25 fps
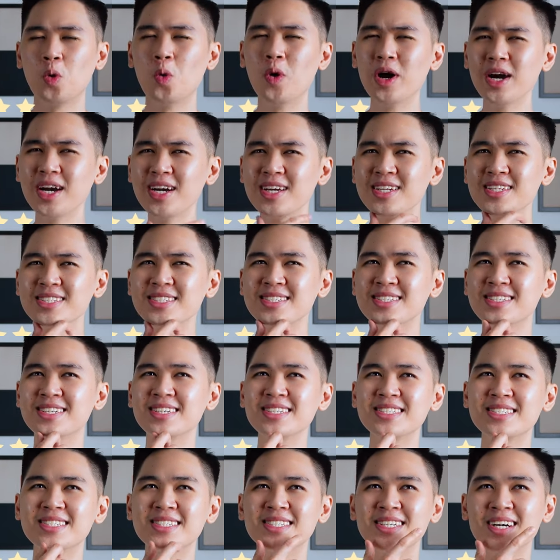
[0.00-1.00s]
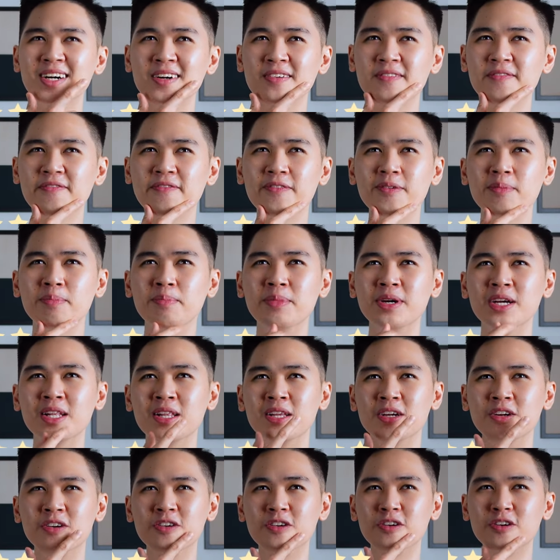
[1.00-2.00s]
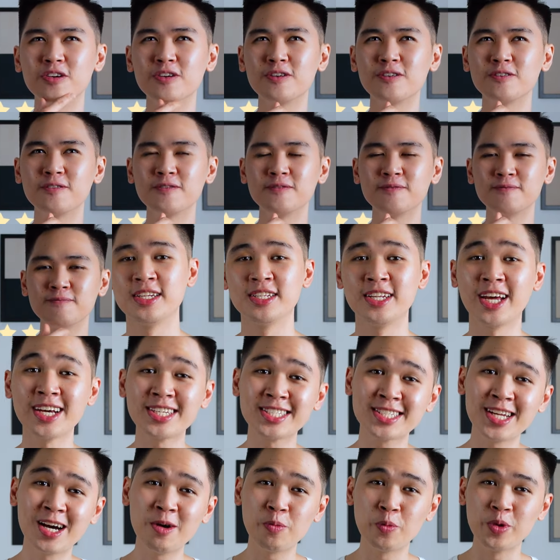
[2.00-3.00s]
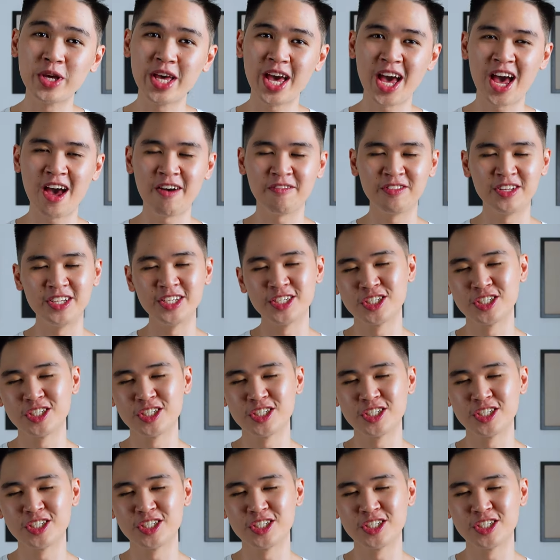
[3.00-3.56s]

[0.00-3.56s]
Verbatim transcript: Why does this sound familiar? Next up, we have